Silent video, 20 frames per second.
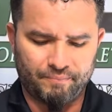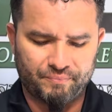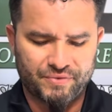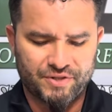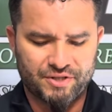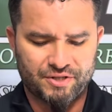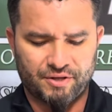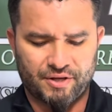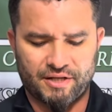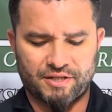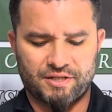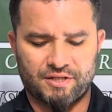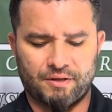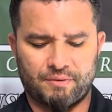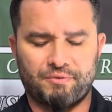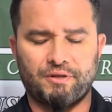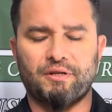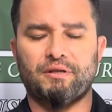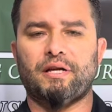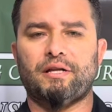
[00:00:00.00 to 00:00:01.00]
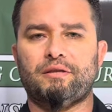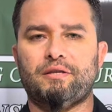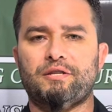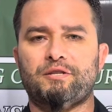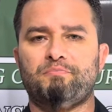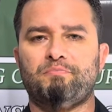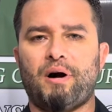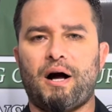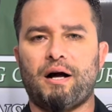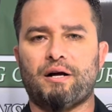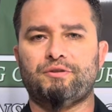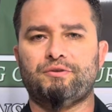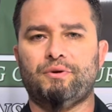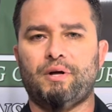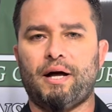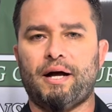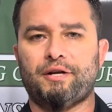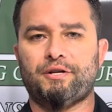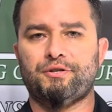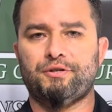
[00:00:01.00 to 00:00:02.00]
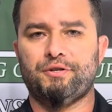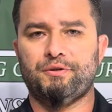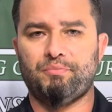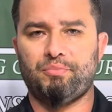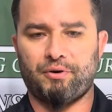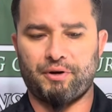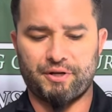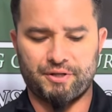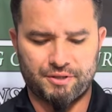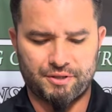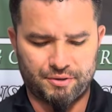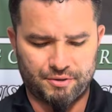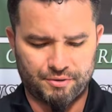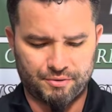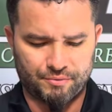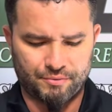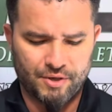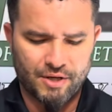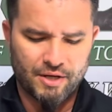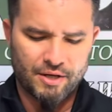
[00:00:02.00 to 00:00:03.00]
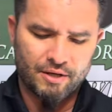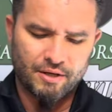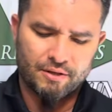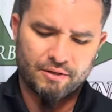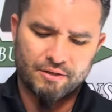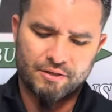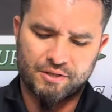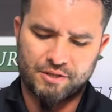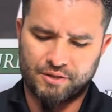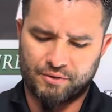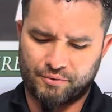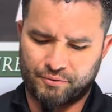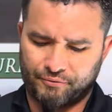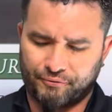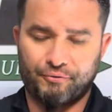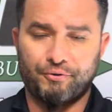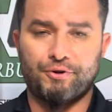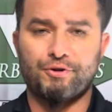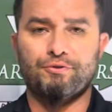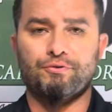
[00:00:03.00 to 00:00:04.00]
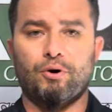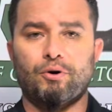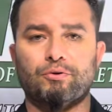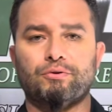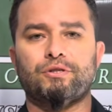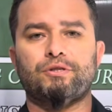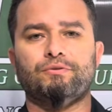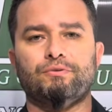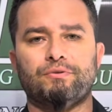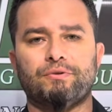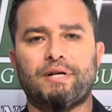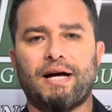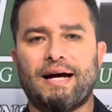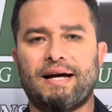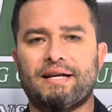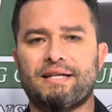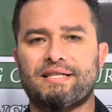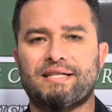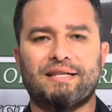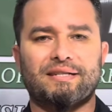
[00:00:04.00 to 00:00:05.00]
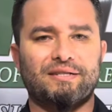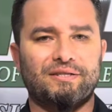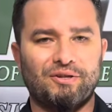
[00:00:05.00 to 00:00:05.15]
So that's something that this box will actually bring to you. So for you old school guys that